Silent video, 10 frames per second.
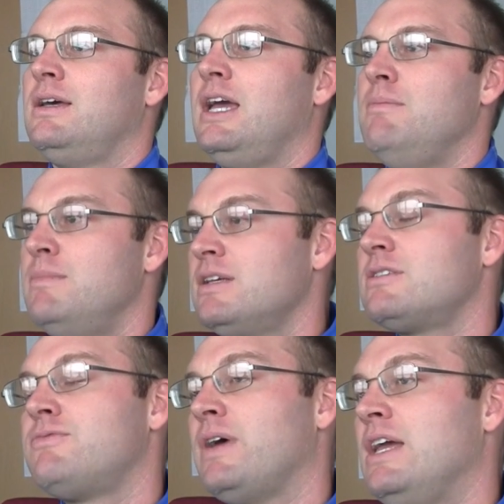a
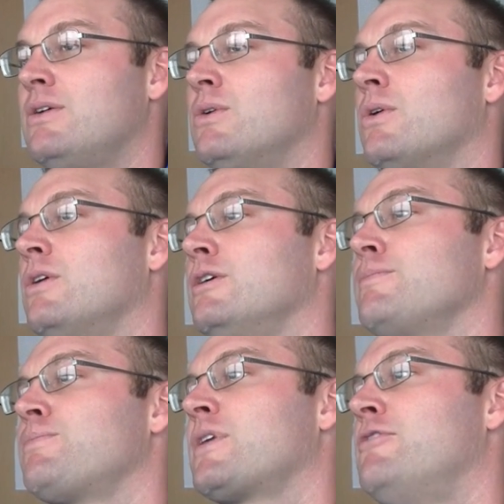missed fake or
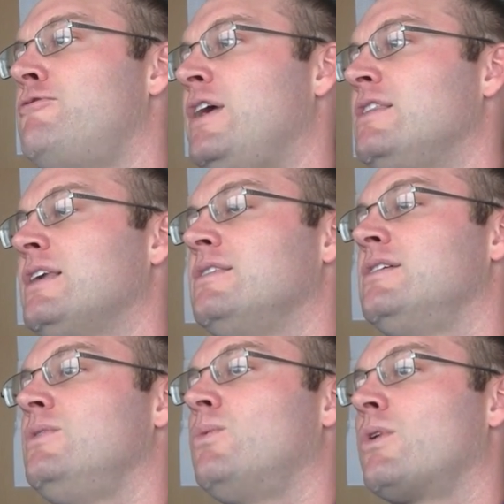a fake that
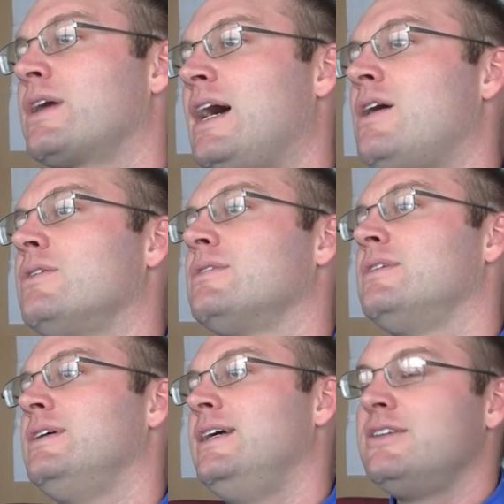didn't work out
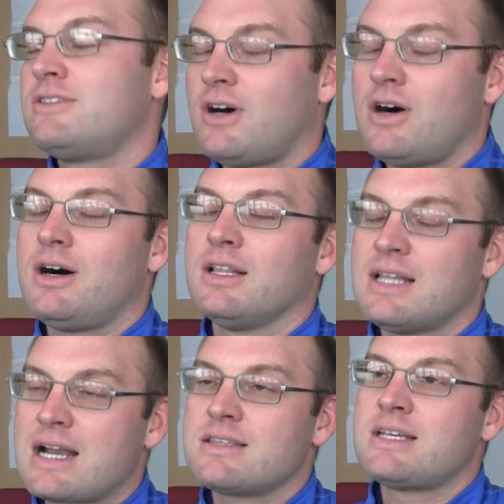is a
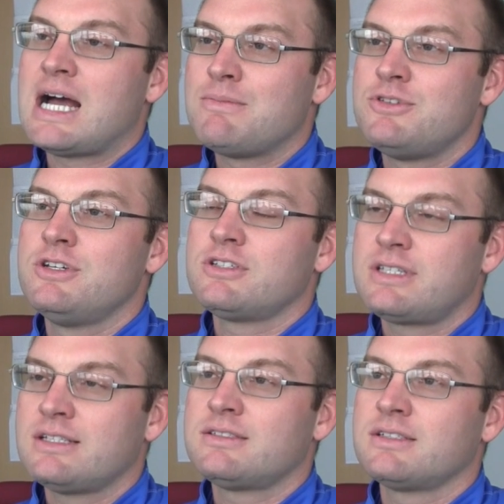lot of times just
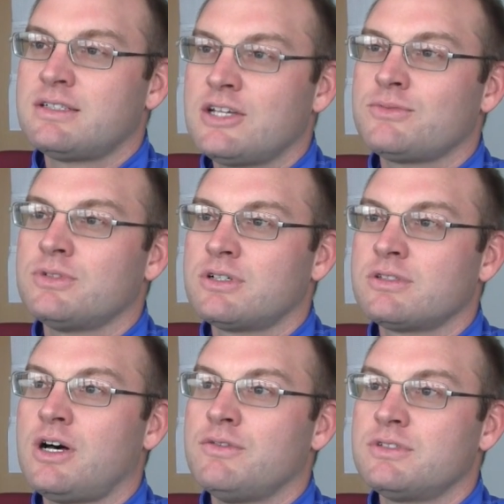as successful,
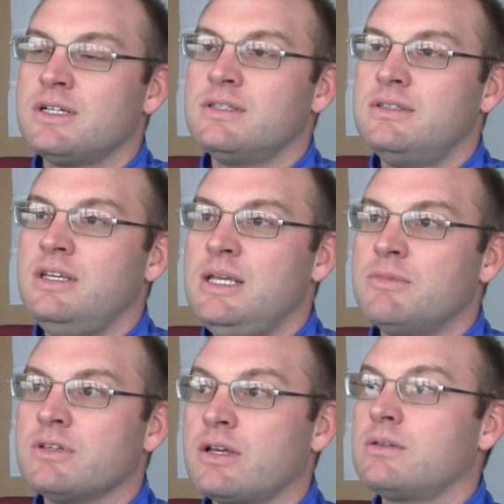because all of a sudden the
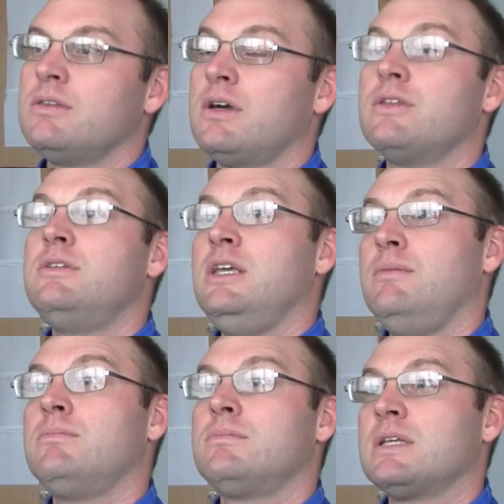team is like the other
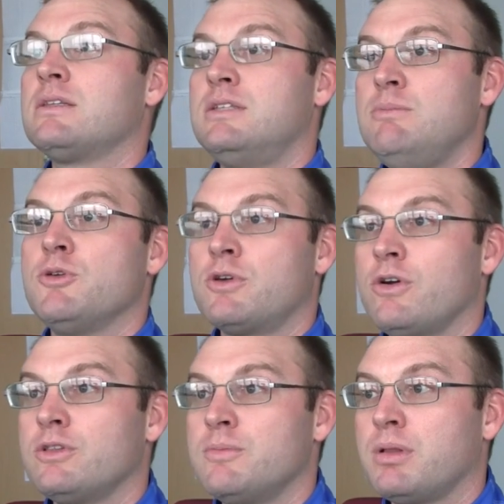team, not the team you're
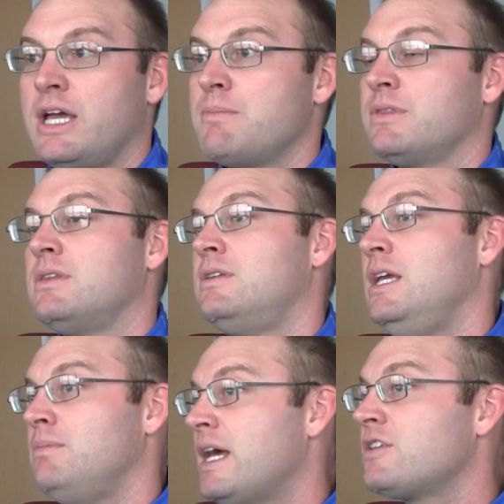currently playing, but the
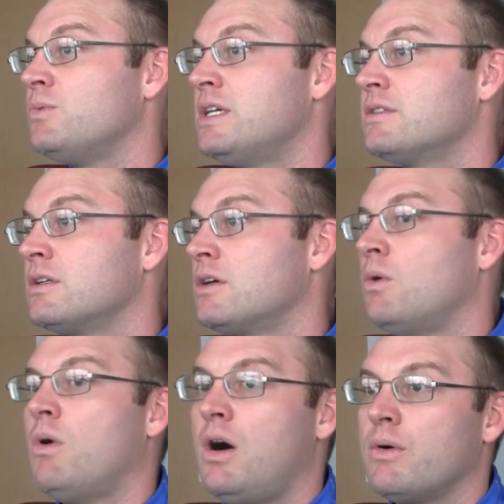team next week is going to
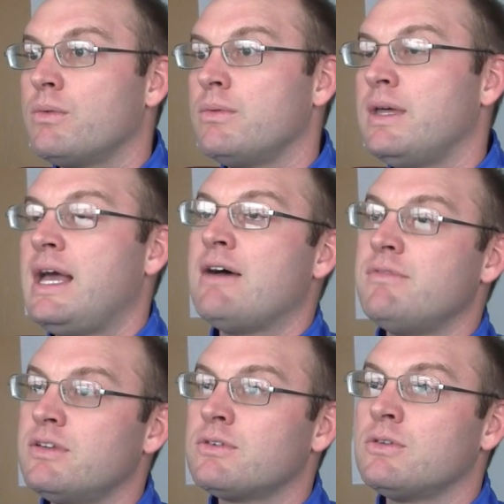go, "Whoa, they
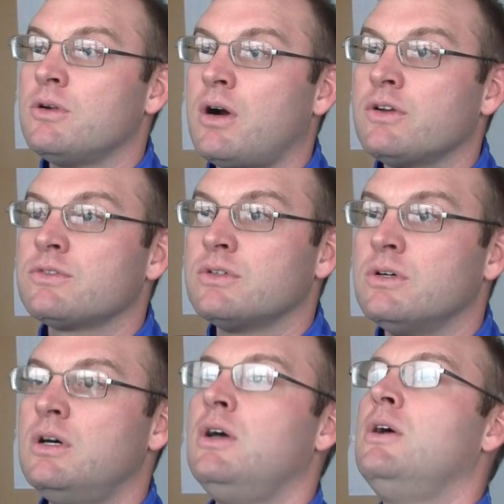have this in their
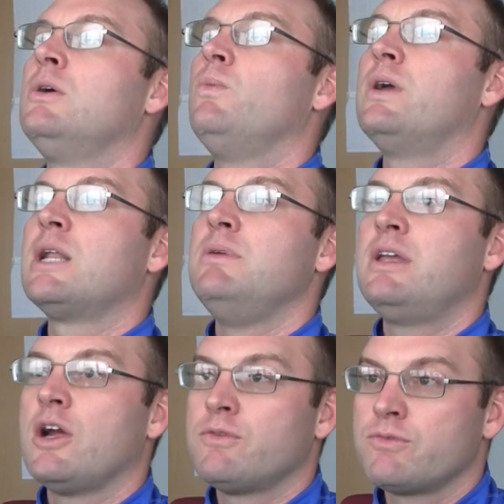arsenal. We got to be
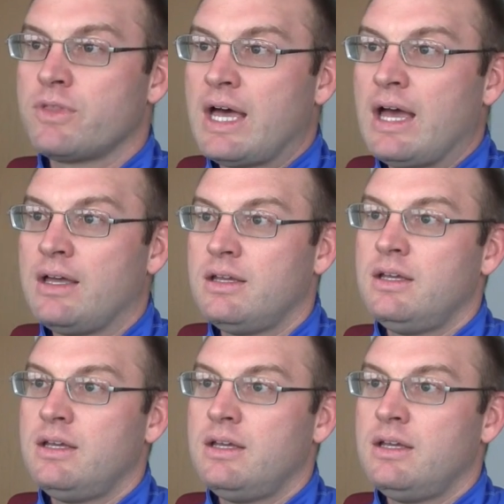careful for that."